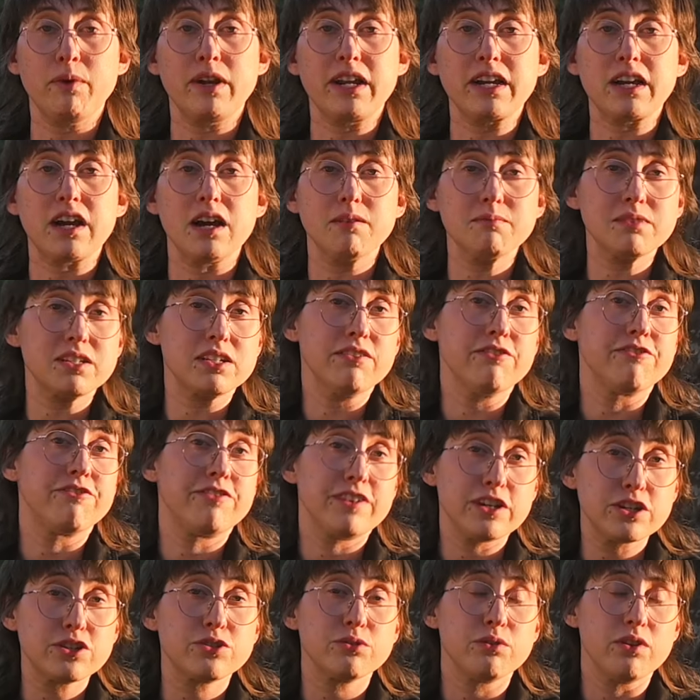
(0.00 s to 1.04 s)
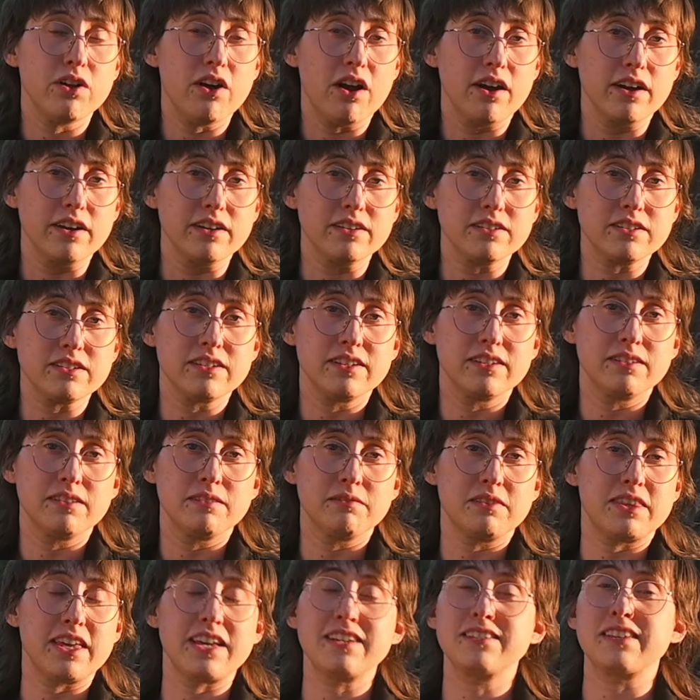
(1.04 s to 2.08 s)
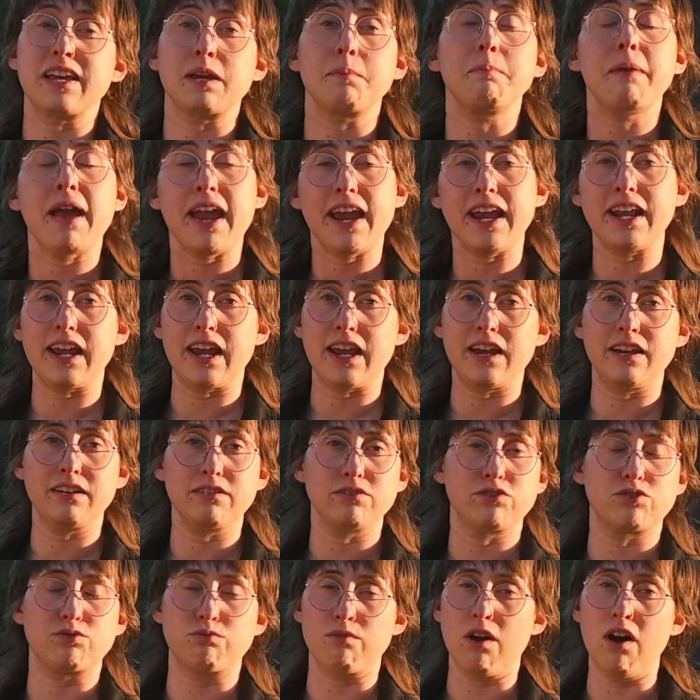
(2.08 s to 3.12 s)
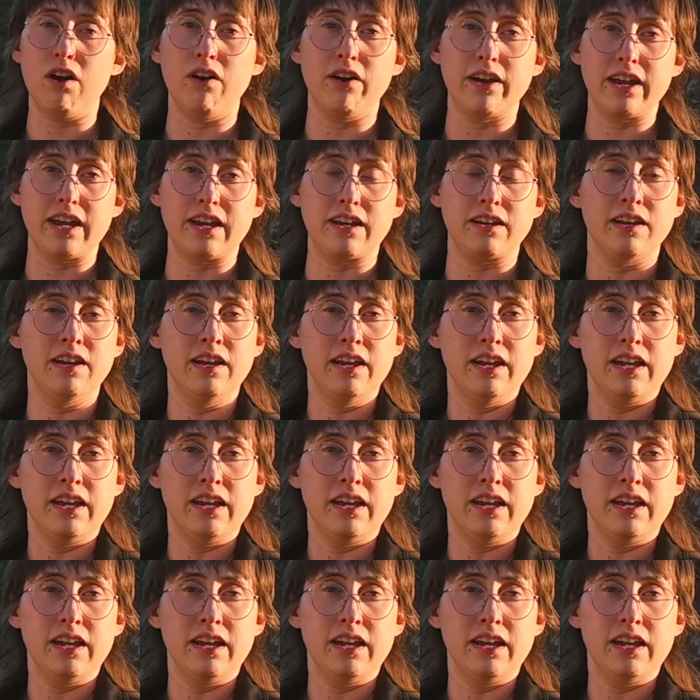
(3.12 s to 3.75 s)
when it comes to visual art, things like painting, drawing,